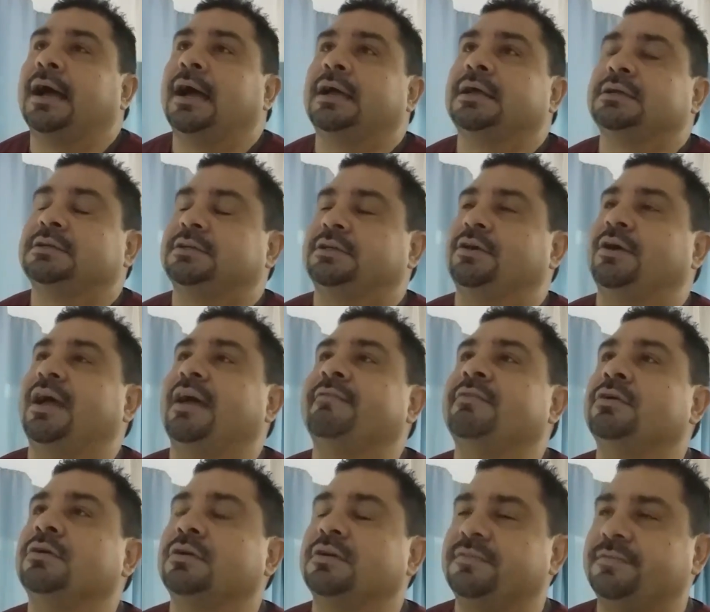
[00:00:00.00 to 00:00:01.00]
I still
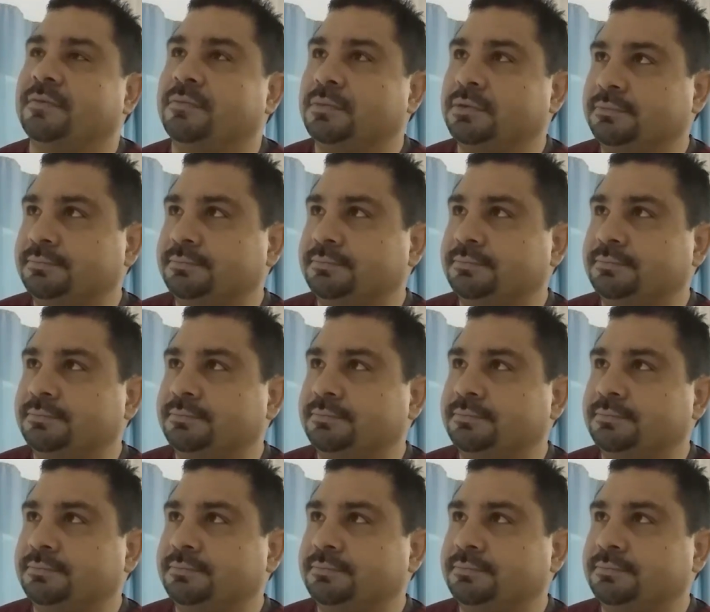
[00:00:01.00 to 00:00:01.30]
haven't heard from